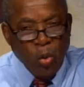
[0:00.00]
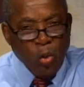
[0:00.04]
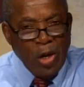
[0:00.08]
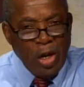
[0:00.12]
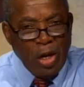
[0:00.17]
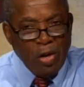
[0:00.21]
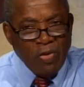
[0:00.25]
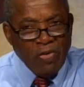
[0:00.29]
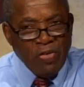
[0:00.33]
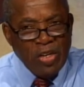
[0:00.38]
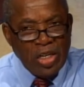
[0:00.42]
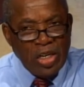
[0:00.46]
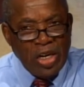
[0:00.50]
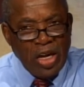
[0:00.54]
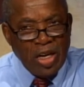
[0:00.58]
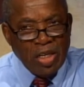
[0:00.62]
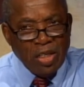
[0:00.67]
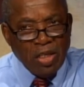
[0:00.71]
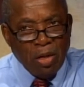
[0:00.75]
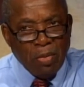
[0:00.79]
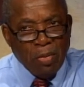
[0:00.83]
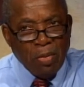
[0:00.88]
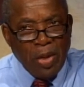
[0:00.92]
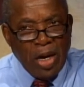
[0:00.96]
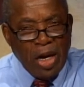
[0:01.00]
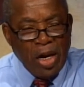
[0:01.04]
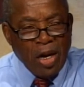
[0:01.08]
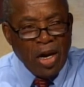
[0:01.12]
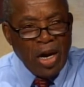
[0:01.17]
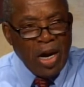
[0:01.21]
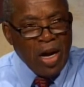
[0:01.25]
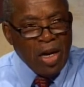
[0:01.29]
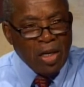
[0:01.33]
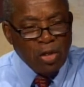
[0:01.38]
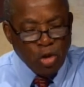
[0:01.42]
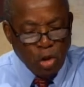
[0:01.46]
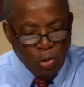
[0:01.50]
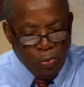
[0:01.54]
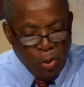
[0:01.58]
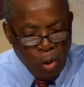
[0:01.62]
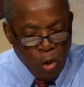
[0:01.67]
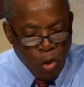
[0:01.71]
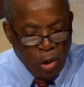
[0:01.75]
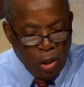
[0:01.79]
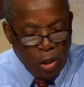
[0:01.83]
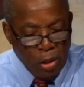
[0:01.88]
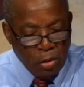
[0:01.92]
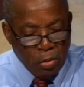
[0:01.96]
Well, if elected mayor, I
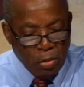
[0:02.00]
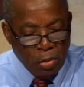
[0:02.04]
support,